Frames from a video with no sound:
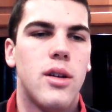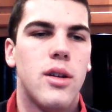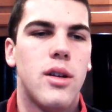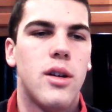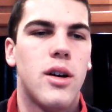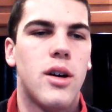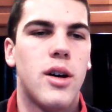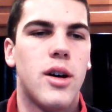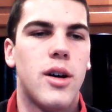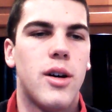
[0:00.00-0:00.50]

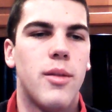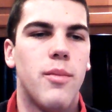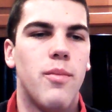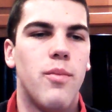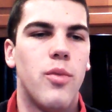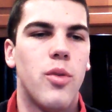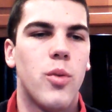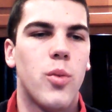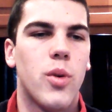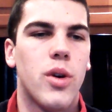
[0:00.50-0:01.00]

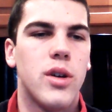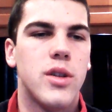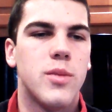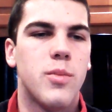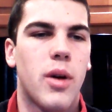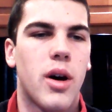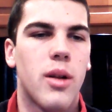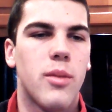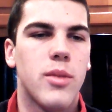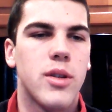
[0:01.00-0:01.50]
was
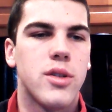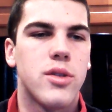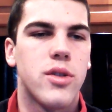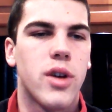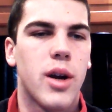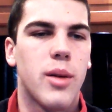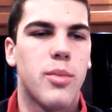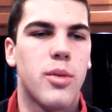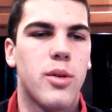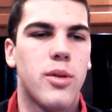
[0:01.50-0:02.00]
Bottomless
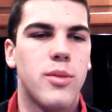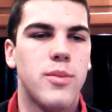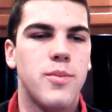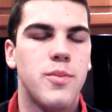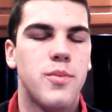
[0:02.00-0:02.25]
Trap Hole.